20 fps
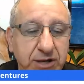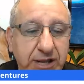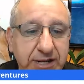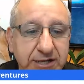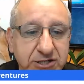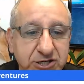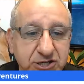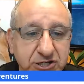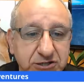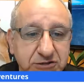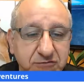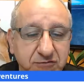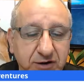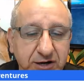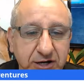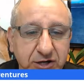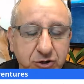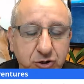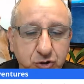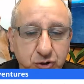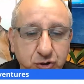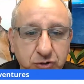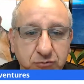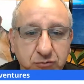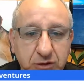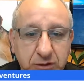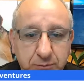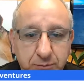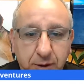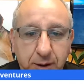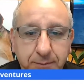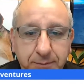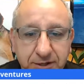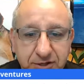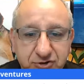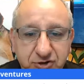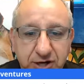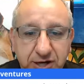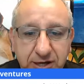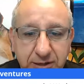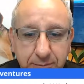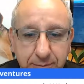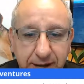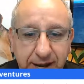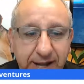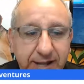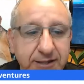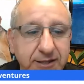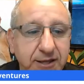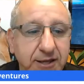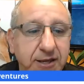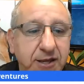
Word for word: and she's very good with puppy training pad.